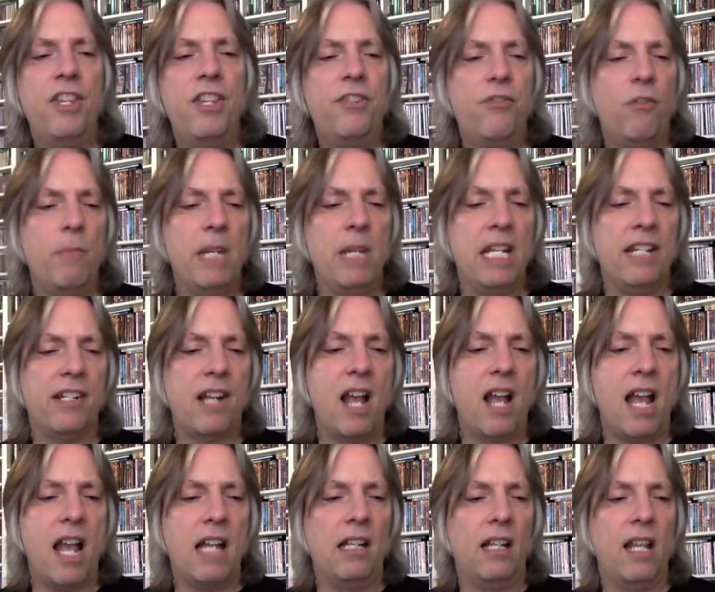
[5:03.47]
this for me is
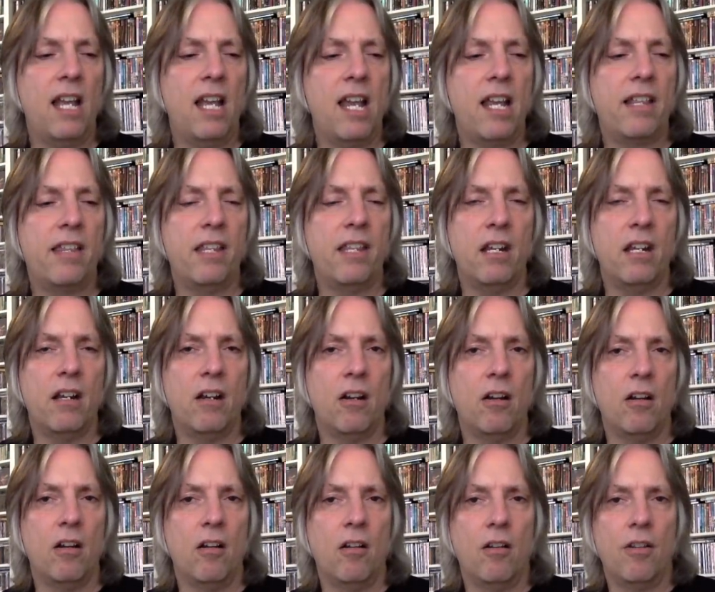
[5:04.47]
kind of like
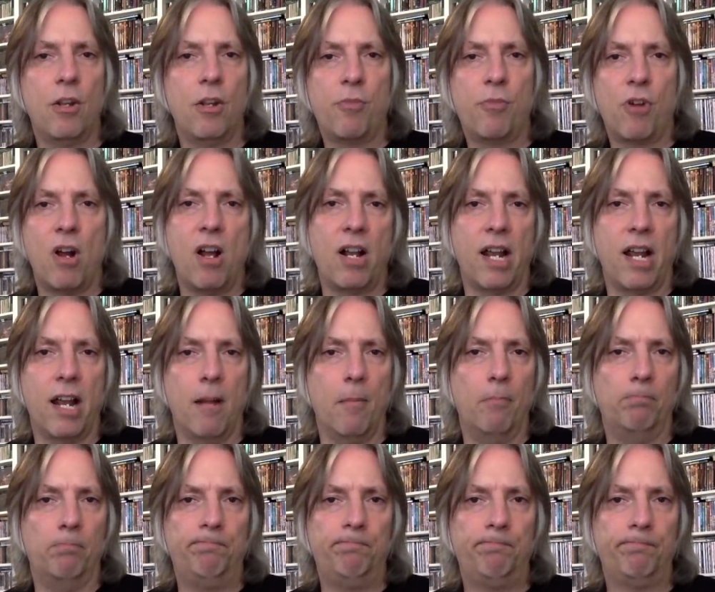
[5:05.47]
their their prog
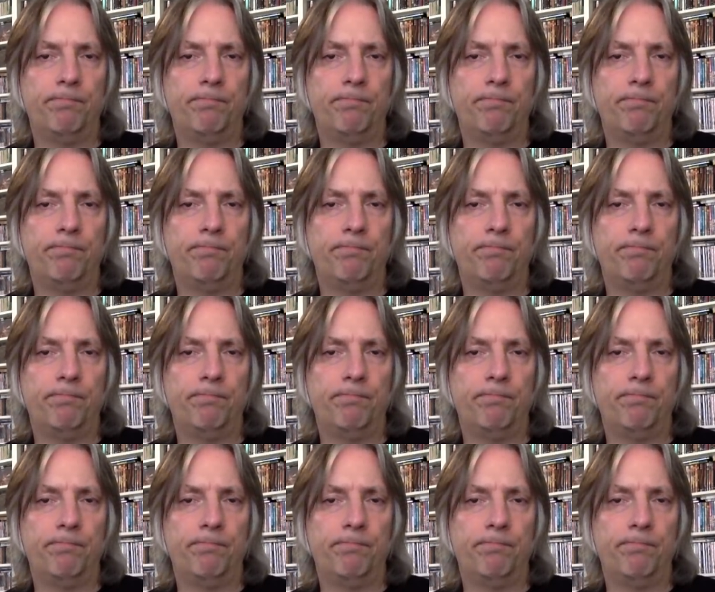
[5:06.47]
album.